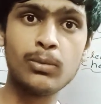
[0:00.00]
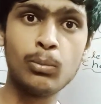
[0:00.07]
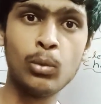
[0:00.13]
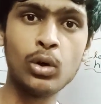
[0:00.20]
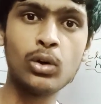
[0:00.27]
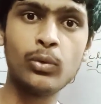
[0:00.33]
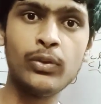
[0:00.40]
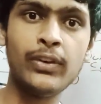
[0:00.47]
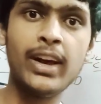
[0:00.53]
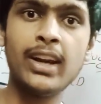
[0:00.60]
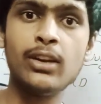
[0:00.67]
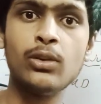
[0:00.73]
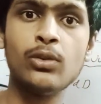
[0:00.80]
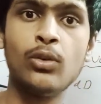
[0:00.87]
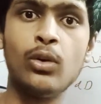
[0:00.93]
book
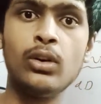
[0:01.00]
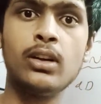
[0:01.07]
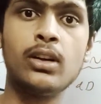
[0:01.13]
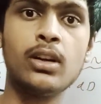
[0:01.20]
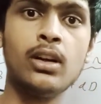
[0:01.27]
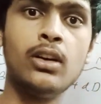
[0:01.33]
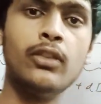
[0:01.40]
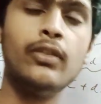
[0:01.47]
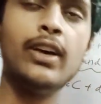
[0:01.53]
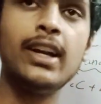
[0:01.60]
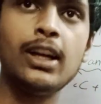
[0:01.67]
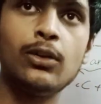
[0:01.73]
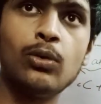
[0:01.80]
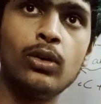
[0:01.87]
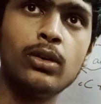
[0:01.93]
where
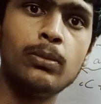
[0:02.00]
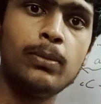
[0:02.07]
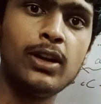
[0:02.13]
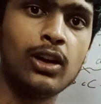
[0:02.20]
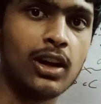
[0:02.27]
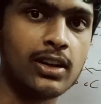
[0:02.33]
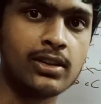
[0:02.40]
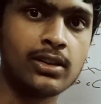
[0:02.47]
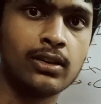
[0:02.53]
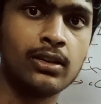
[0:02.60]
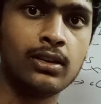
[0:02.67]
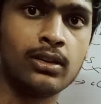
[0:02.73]
it won't be lost.